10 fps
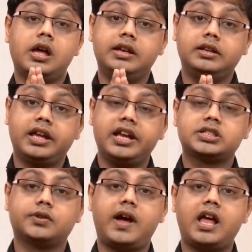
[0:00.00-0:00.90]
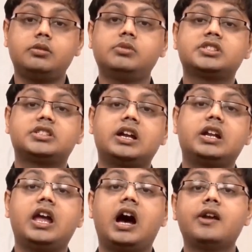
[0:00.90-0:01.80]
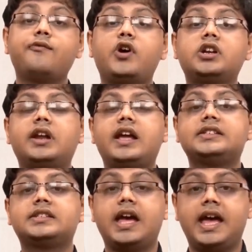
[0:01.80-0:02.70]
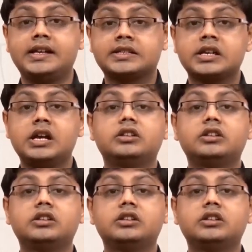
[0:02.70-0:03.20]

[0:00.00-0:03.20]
In case of animals that lay unfertilized eggs,